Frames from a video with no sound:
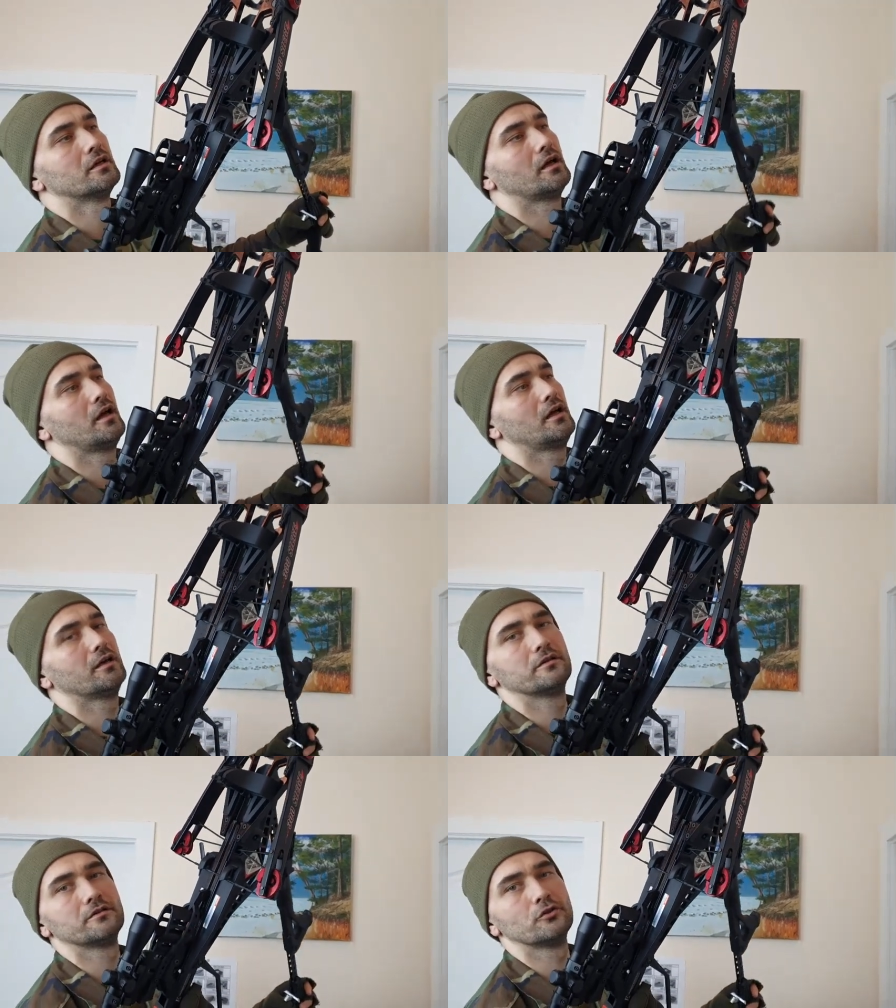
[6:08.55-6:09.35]

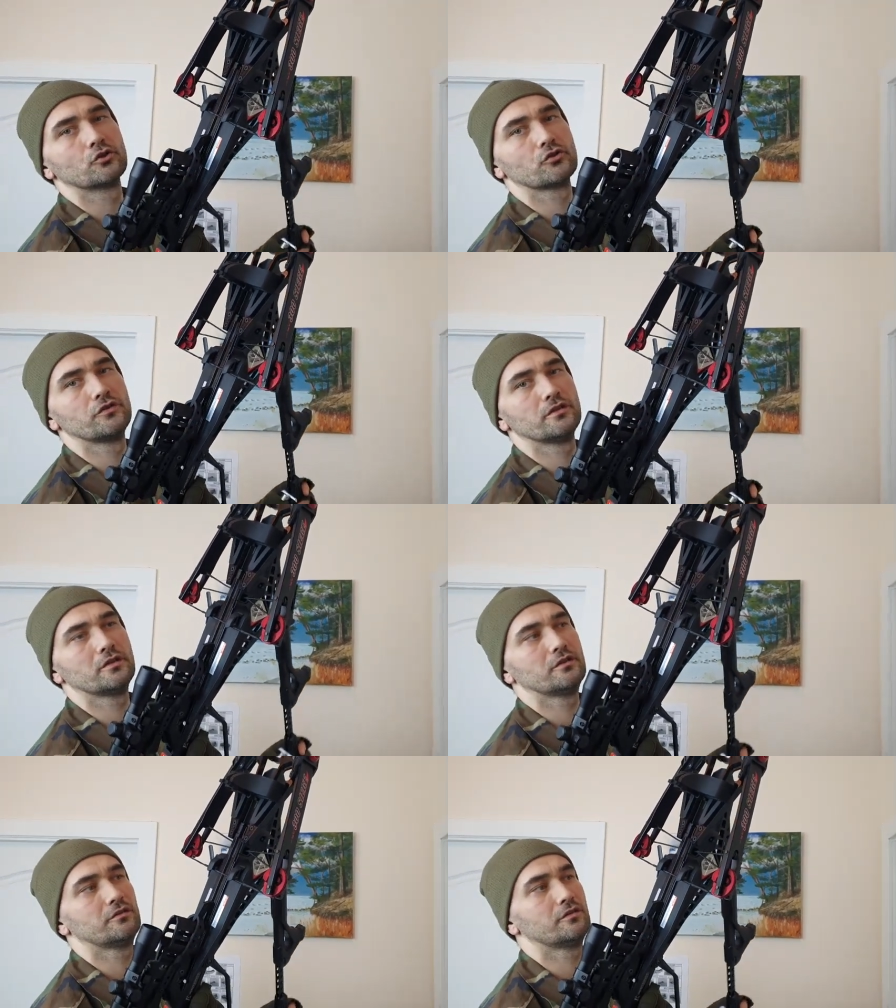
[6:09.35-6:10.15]
and nothing
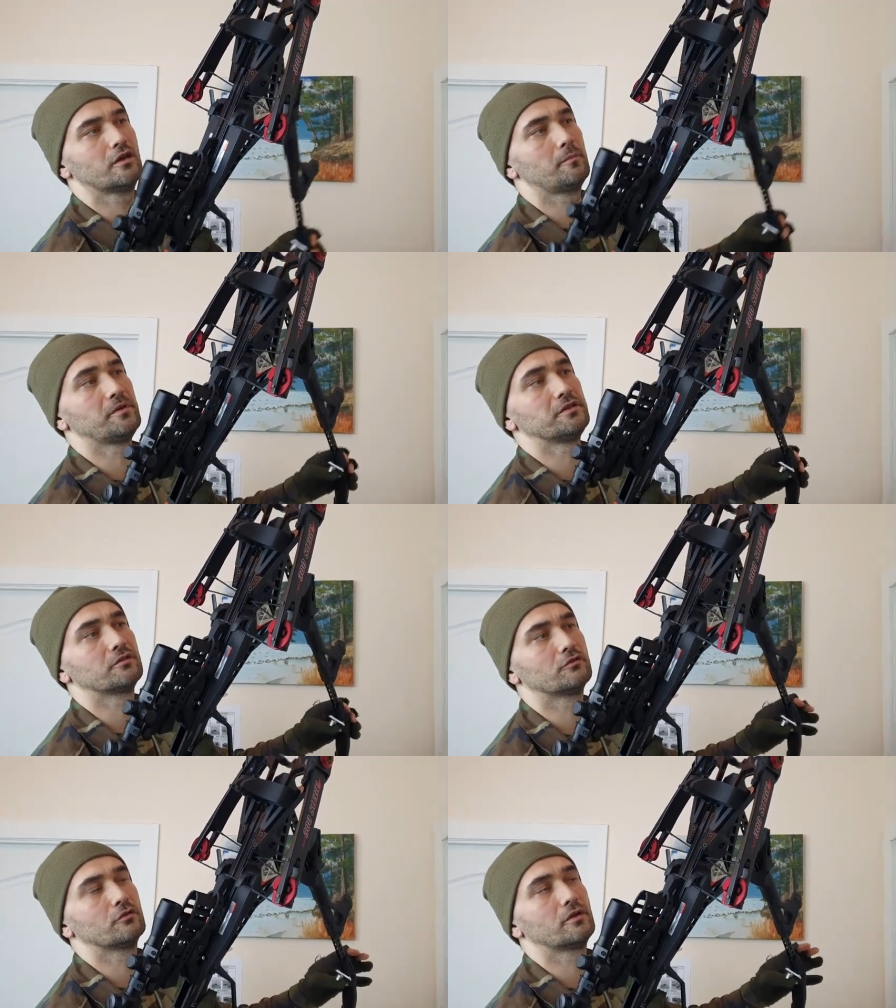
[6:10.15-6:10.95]
is happening,
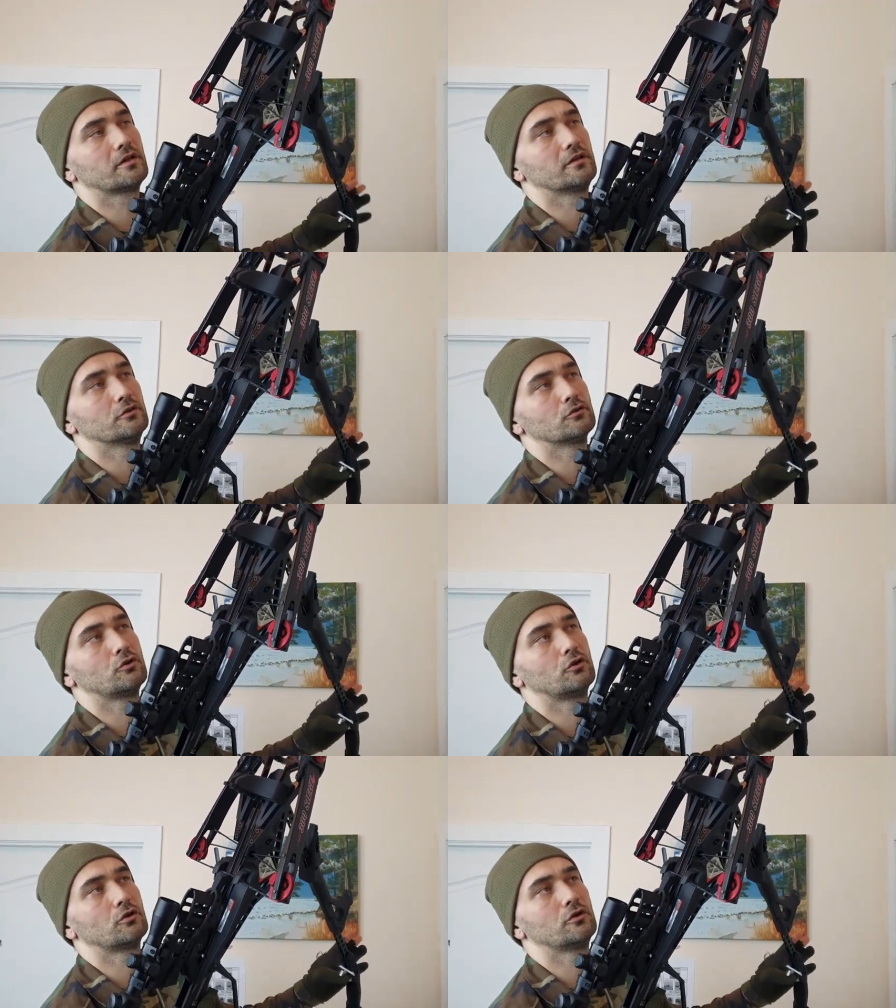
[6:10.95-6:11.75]
so I cannot
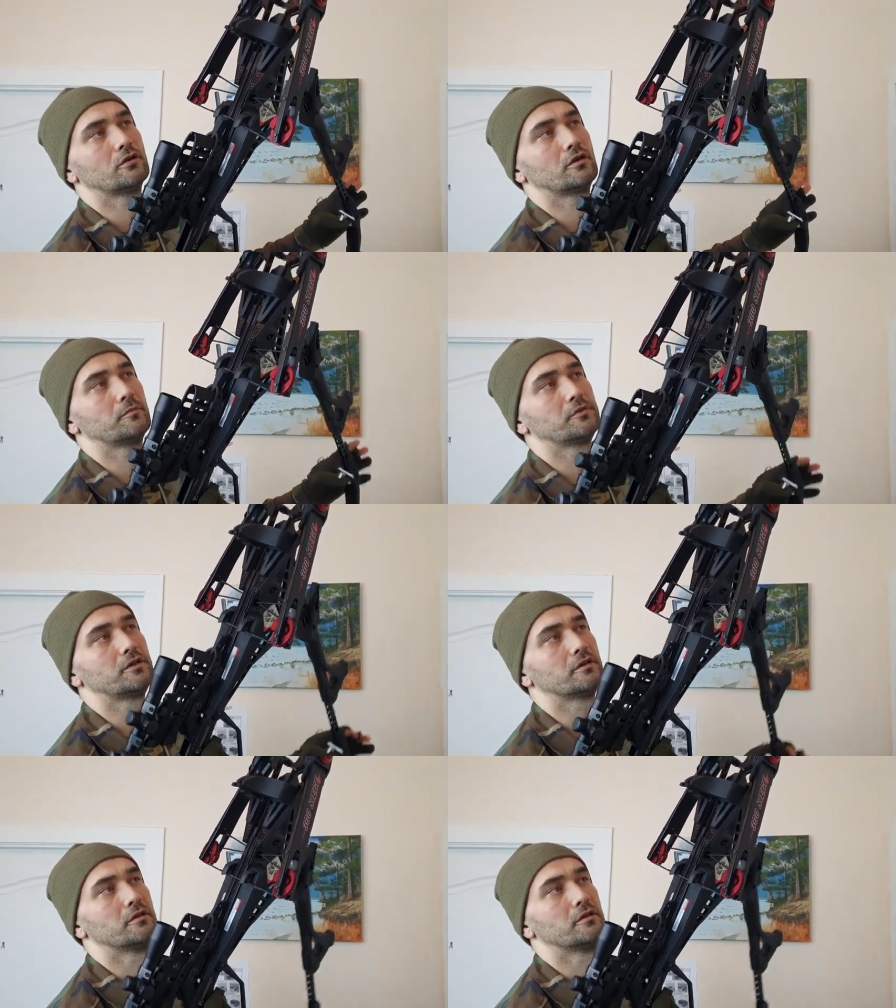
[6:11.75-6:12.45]
cock empty